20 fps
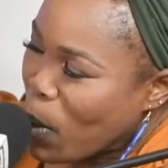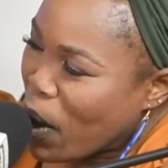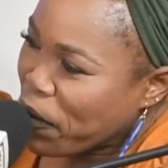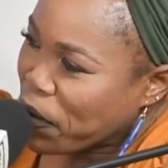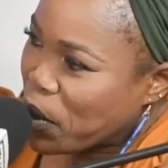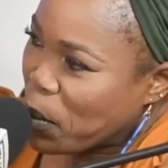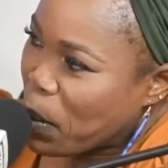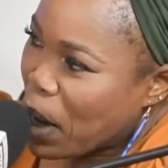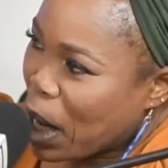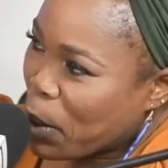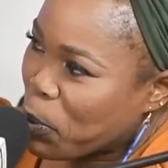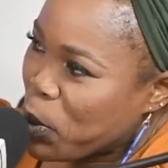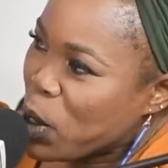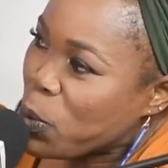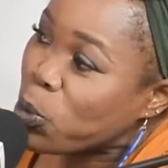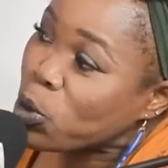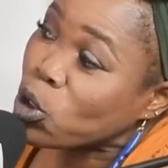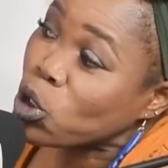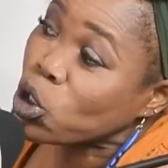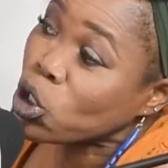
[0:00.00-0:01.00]
of the black
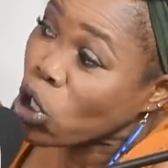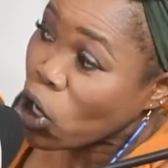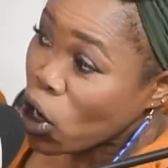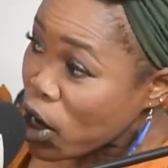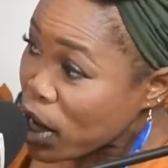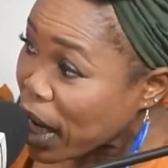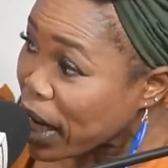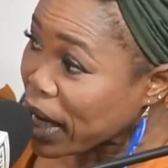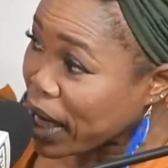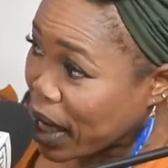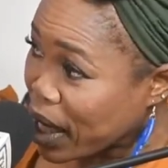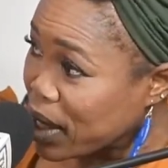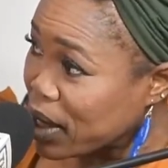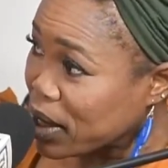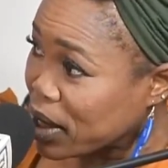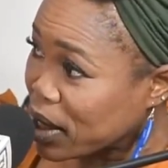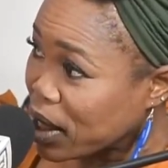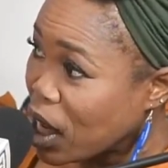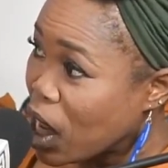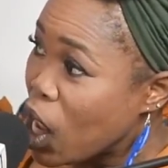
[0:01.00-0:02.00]
people to turn
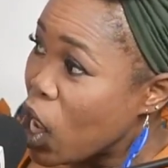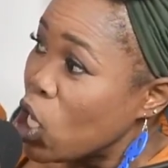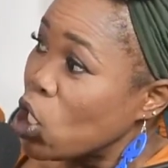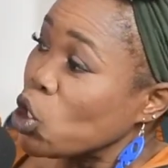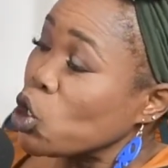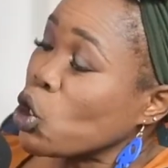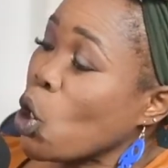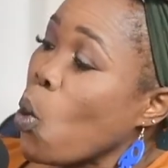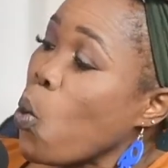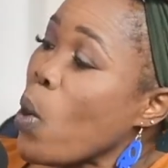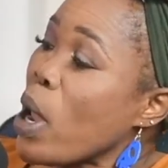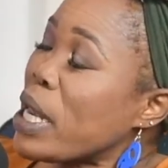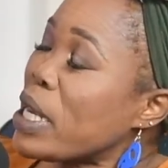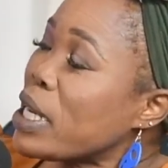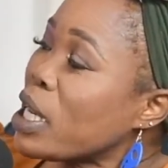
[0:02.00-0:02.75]
against. So when